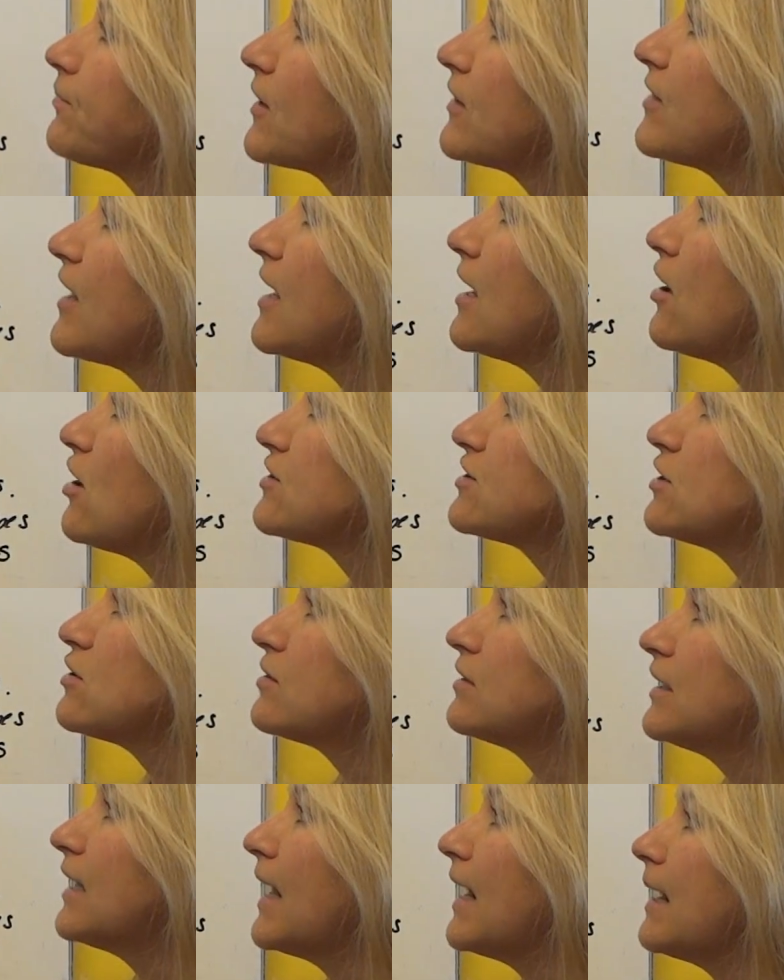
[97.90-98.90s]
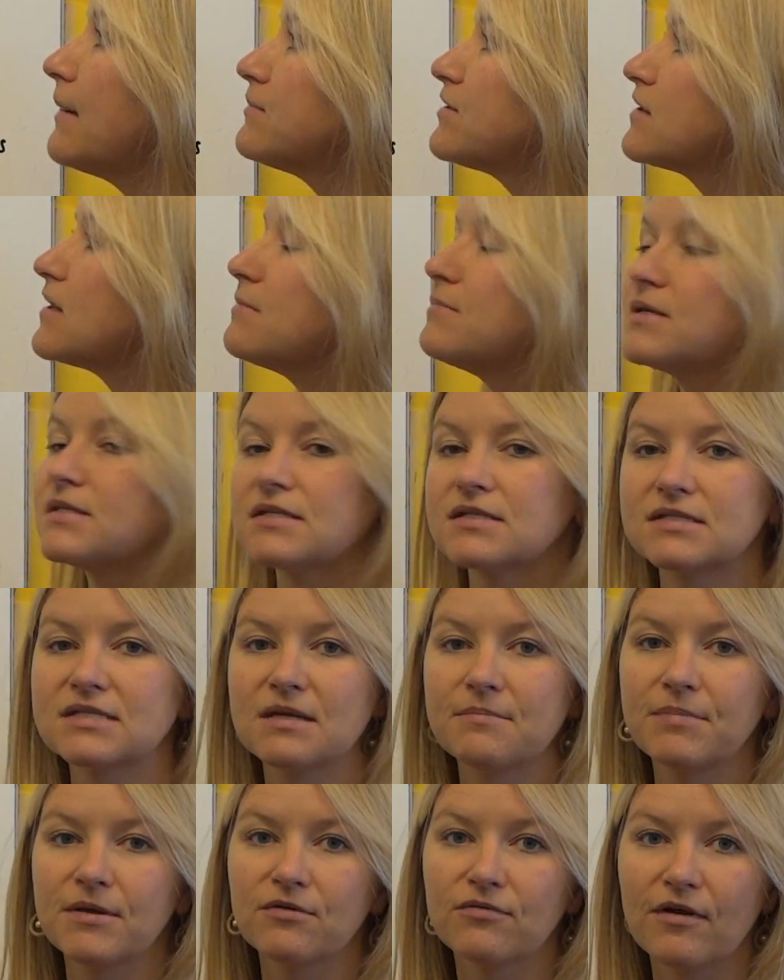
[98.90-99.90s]
They also claimed the
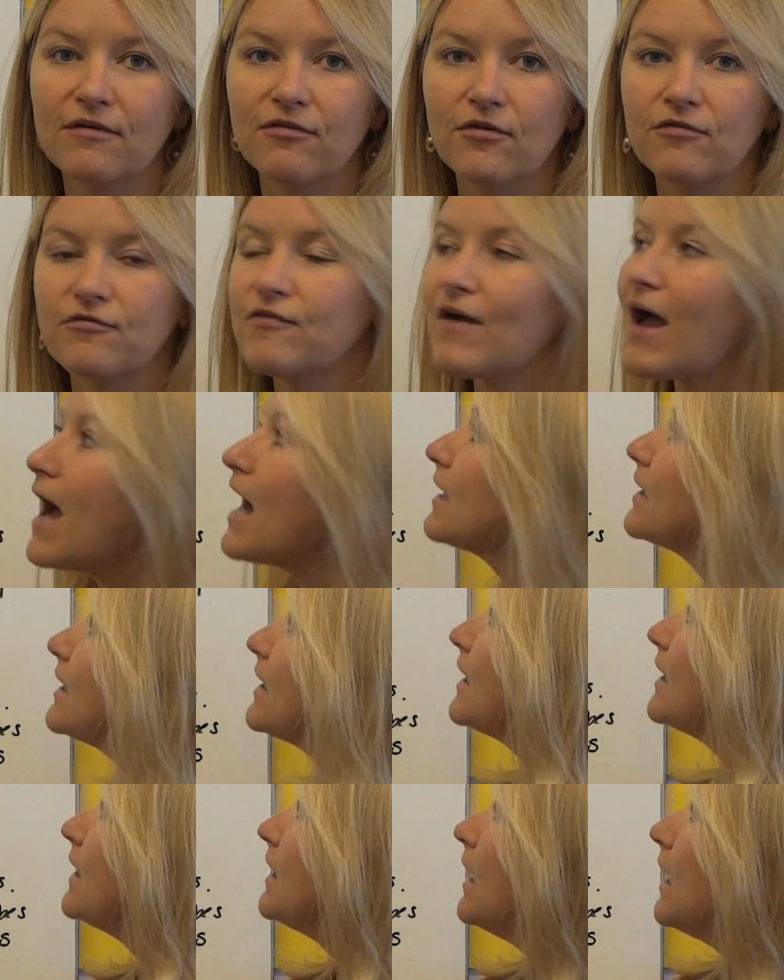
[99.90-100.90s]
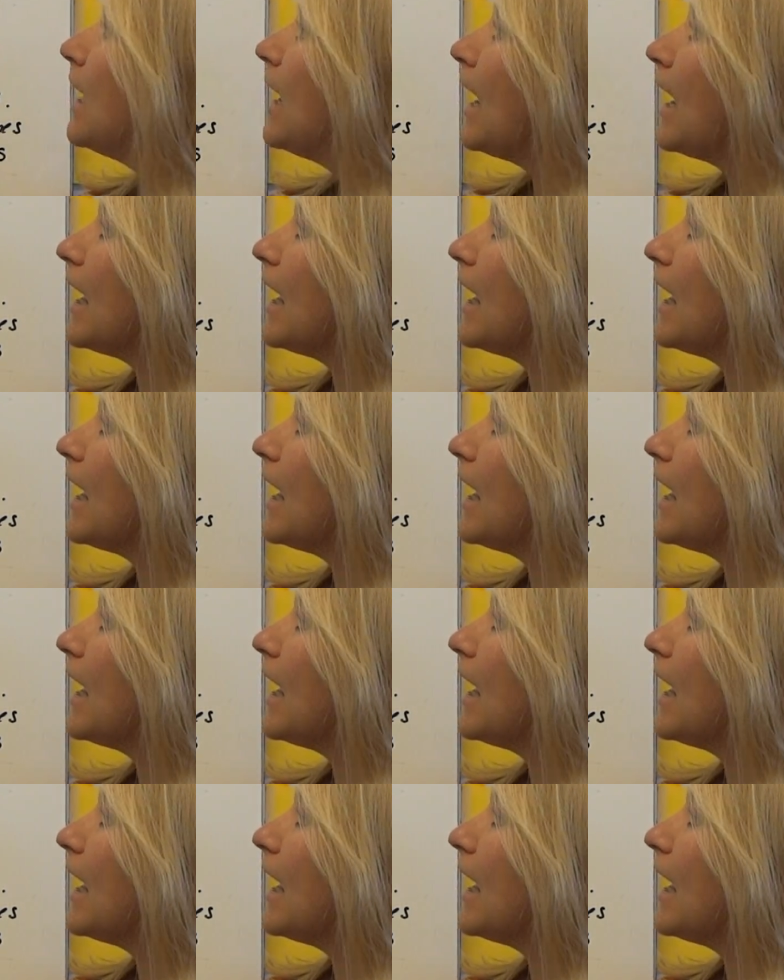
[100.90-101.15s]
Mississippi River Valley